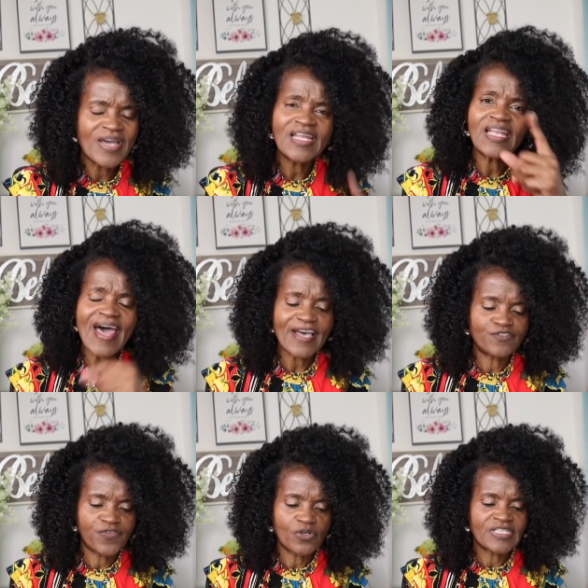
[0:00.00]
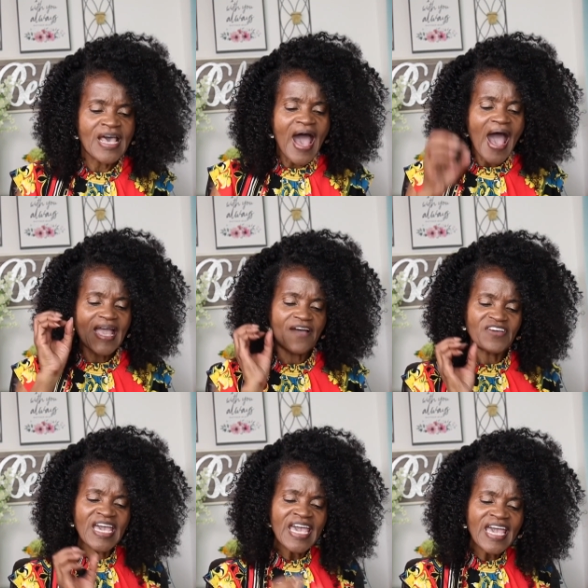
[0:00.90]
In the last verse, I have
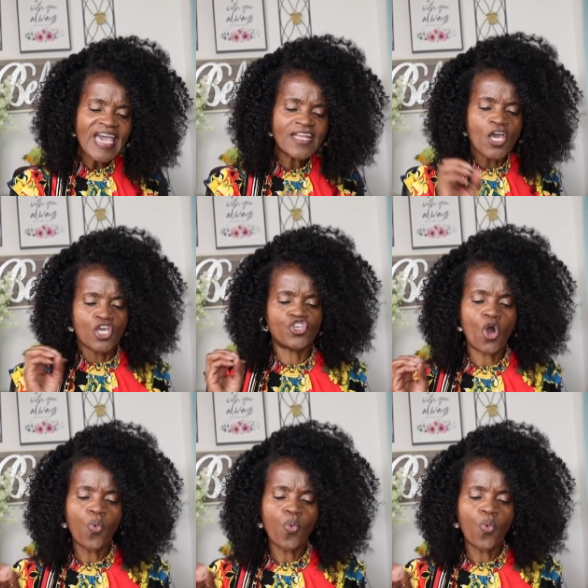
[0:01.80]
hid your